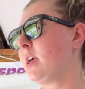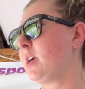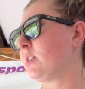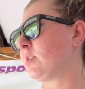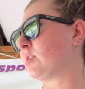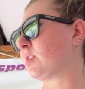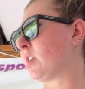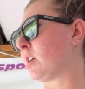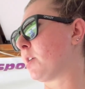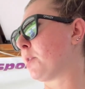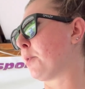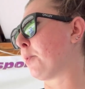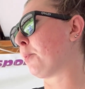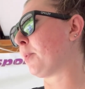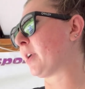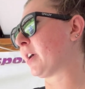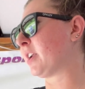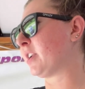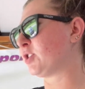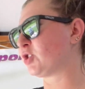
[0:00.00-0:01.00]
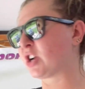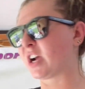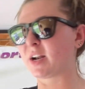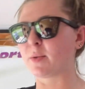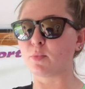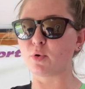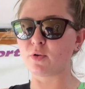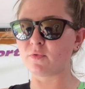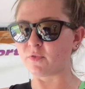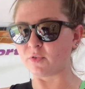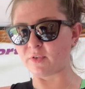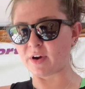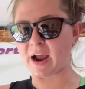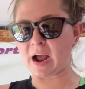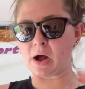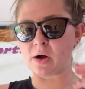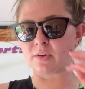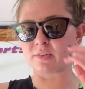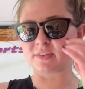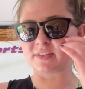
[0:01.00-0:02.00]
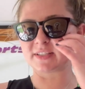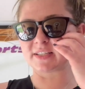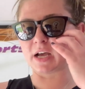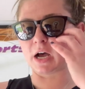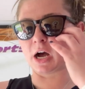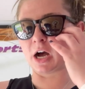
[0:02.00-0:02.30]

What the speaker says: So we're going to try to move around